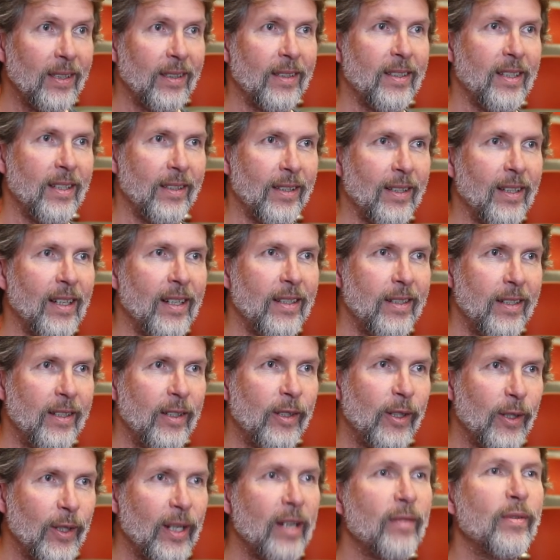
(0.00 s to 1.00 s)
society that
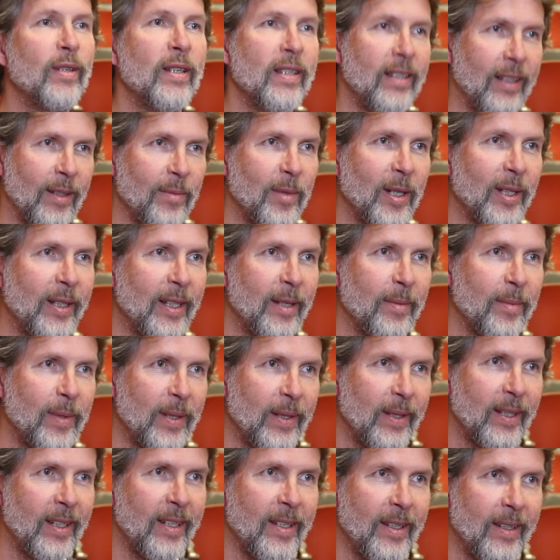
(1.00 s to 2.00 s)
know everything about
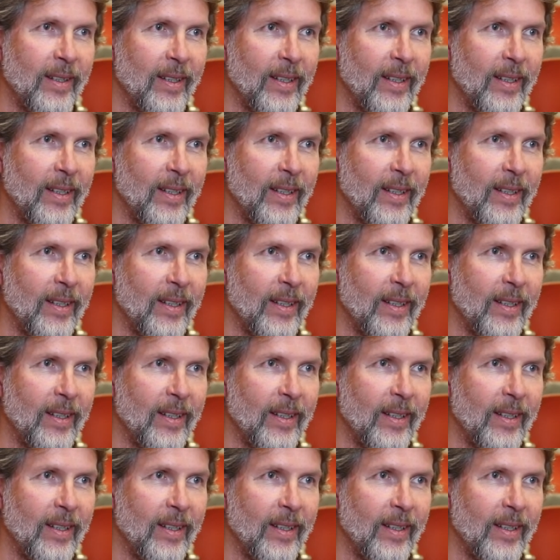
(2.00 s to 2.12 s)
empathy.